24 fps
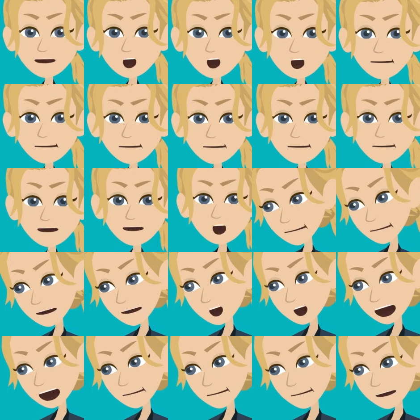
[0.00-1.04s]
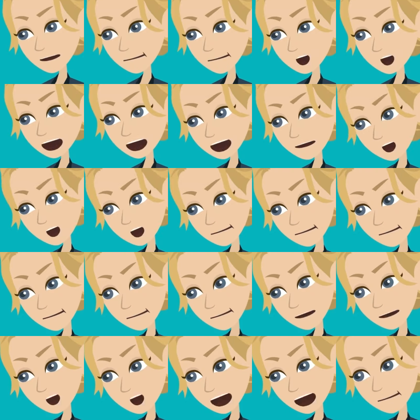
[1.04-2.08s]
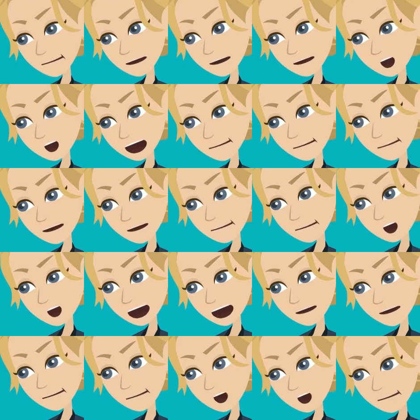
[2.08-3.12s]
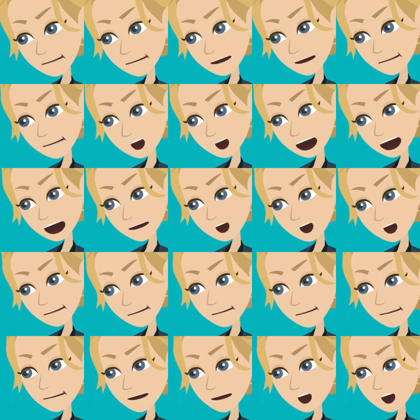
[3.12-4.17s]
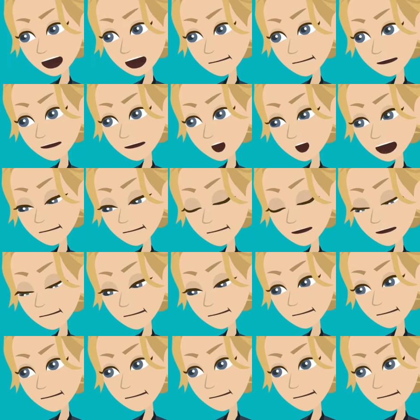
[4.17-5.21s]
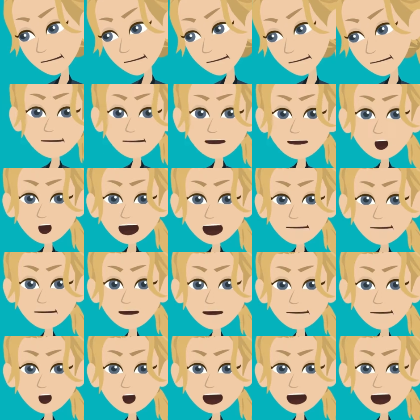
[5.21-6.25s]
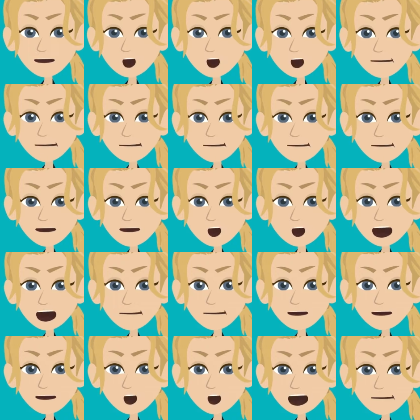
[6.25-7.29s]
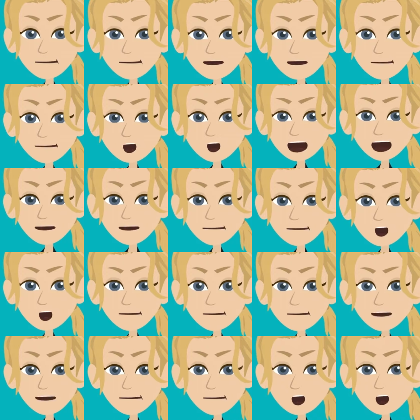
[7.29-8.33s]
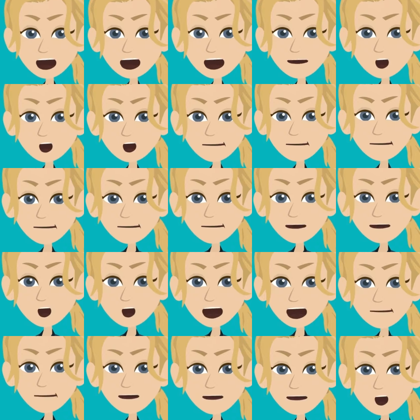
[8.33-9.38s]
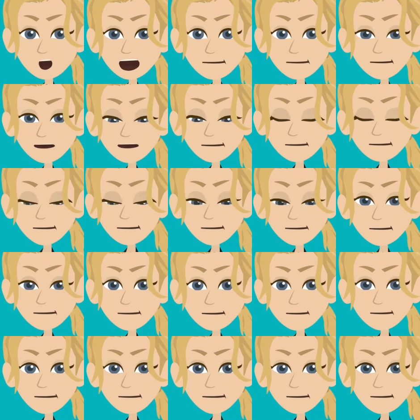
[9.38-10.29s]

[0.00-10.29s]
And why do you keep checking my feet and asking me to turn my head during the sessions? In order to answer these questions, there is a core concept that I'd like to start with.